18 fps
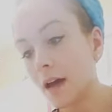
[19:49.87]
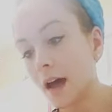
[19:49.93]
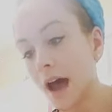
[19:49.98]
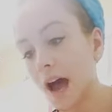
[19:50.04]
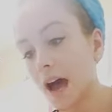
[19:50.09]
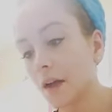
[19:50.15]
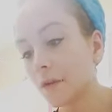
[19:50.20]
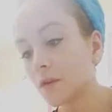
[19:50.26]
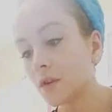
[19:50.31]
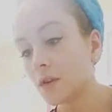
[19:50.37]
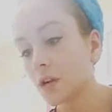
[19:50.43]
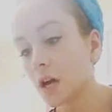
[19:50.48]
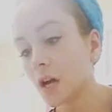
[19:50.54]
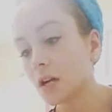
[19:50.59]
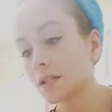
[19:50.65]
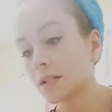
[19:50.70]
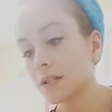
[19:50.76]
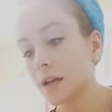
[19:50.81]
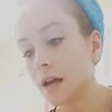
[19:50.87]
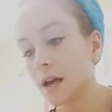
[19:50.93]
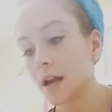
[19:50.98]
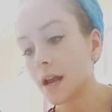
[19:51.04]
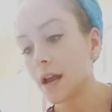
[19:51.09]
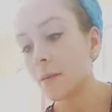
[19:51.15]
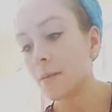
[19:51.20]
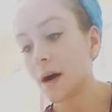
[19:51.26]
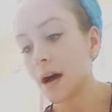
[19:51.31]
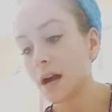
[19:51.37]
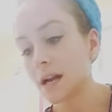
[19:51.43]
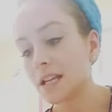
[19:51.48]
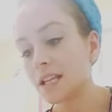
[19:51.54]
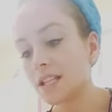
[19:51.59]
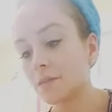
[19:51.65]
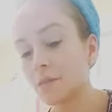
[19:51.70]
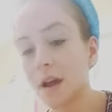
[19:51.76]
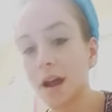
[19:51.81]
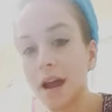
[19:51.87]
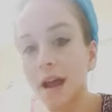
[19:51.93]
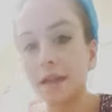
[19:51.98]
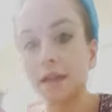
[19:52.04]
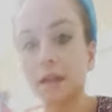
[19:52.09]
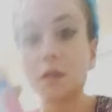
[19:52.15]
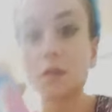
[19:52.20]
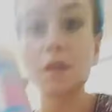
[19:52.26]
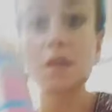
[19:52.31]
After Sun Body Spray. This was